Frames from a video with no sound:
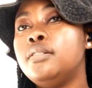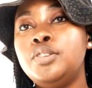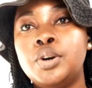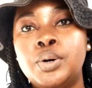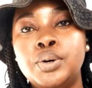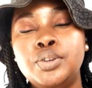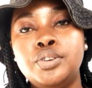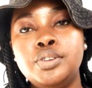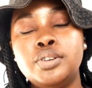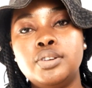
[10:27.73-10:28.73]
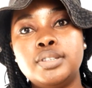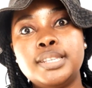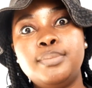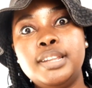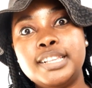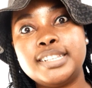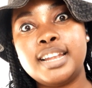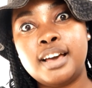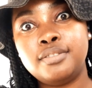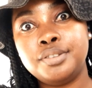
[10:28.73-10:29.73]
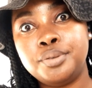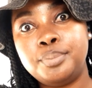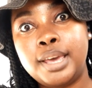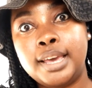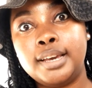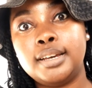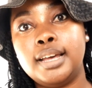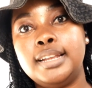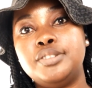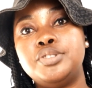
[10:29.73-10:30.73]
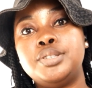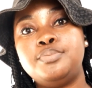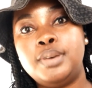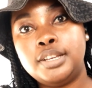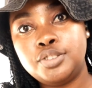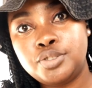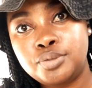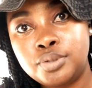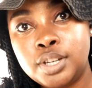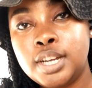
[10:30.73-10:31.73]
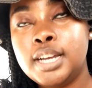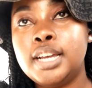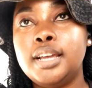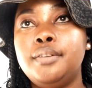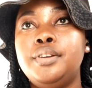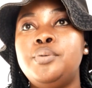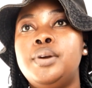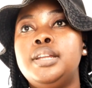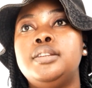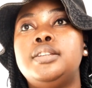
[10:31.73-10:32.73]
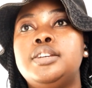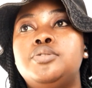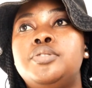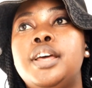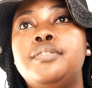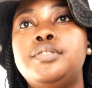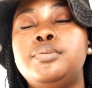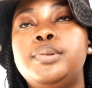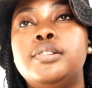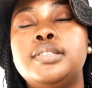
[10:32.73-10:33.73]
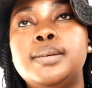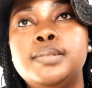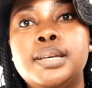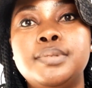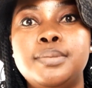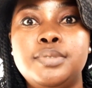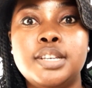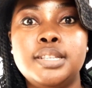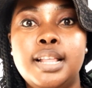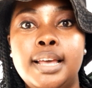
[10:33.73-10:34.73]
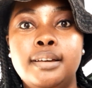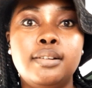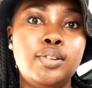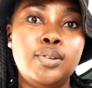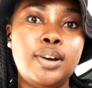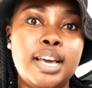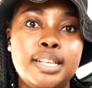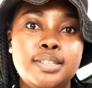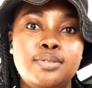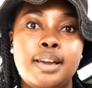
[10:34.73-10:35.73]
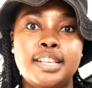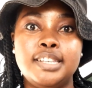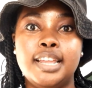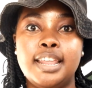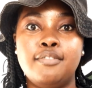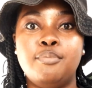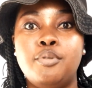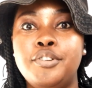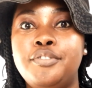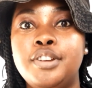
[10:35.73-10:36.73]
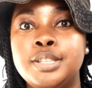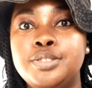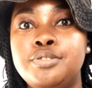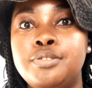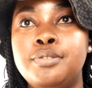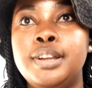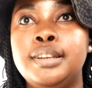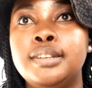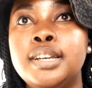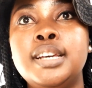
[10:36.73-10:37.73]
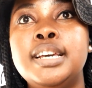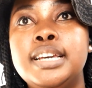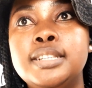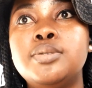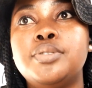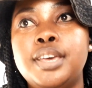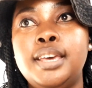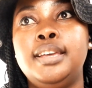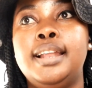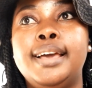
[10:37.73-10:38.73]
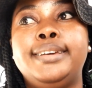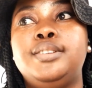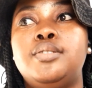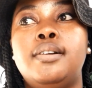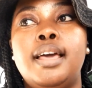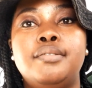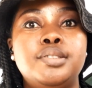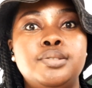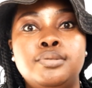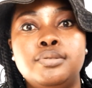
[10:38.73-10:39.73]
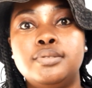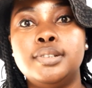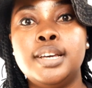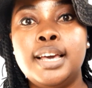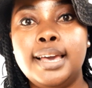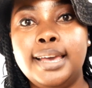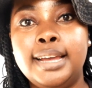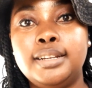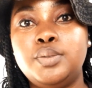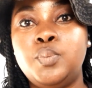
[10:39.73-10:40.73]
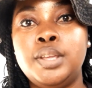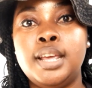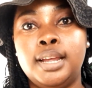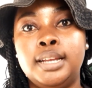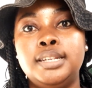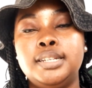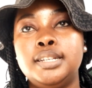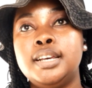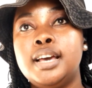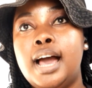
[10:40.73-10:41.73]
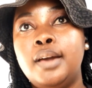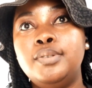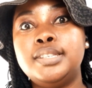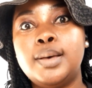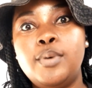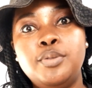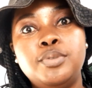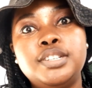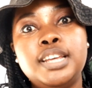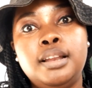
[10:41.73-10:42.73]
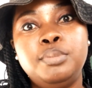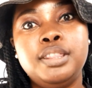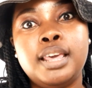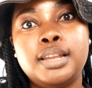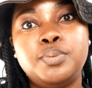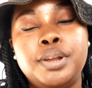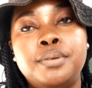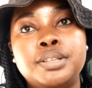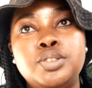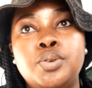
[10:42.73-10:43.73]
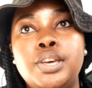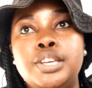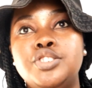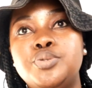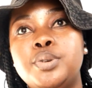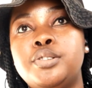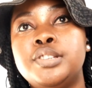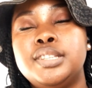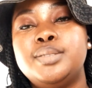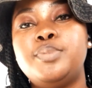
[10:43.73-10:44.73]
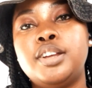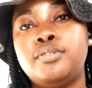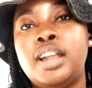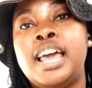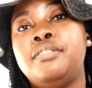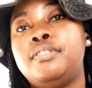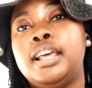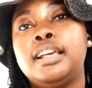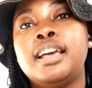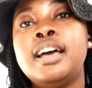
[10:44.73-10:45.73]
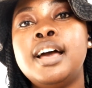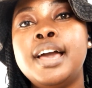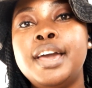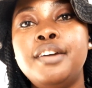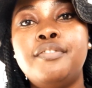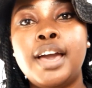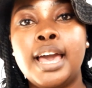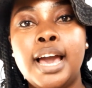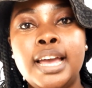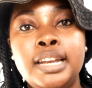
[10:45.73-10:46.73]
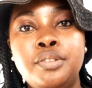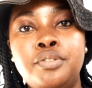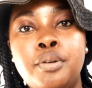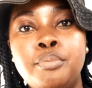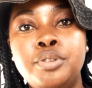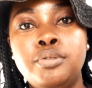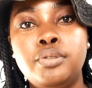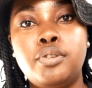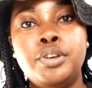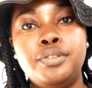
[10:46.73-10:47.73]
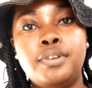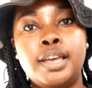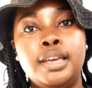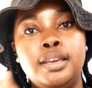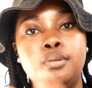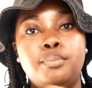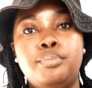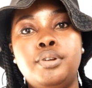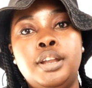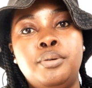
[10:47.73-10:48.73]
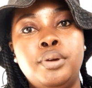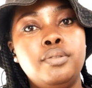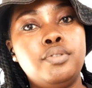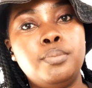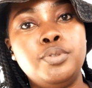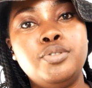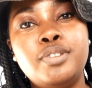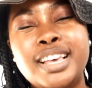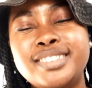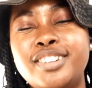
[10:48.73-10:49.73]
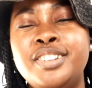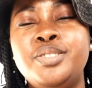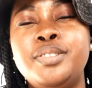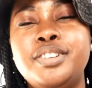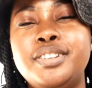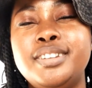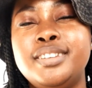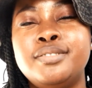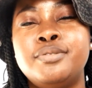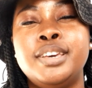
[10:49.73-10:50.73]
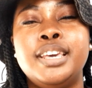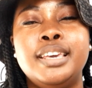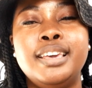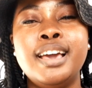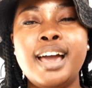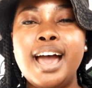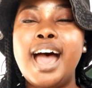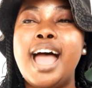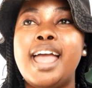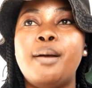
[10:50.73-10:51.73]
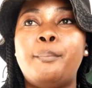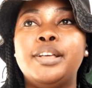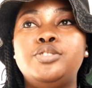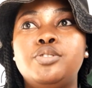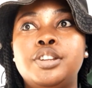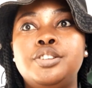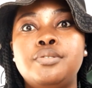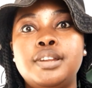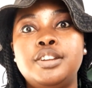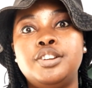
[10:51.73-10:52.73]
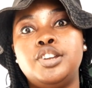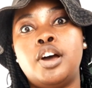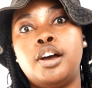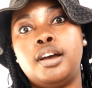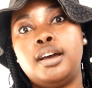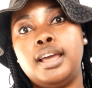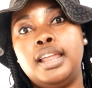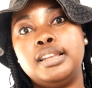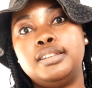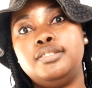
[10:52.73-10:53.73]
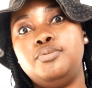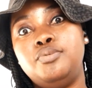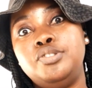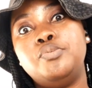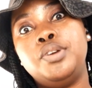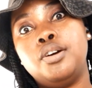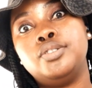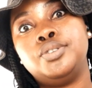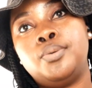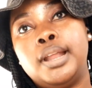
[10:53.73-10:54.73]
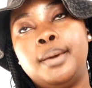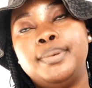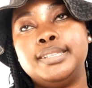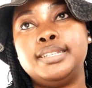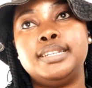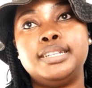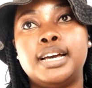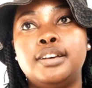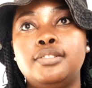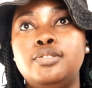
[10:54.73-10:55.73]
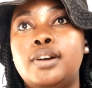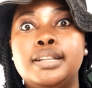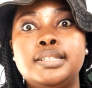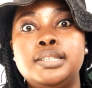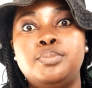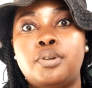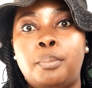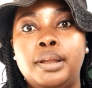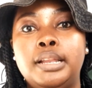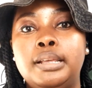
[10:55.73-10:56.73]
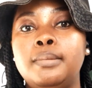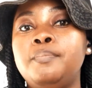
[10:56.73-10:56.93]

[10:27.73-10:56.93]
your siblings love you back and respect you even when they don't have to, because sometimes I'm just like, oh guys, you guys can have boyfriends, and it's okay, like you don't have to act weird. I wish someone would tell me that when I was your age, because it's part of life. Like if I hide it from you or if I put it away from you, you guys are going to do it either way, but you're going to do it in the dark, and we all know what happens in the dark. You can't see properly.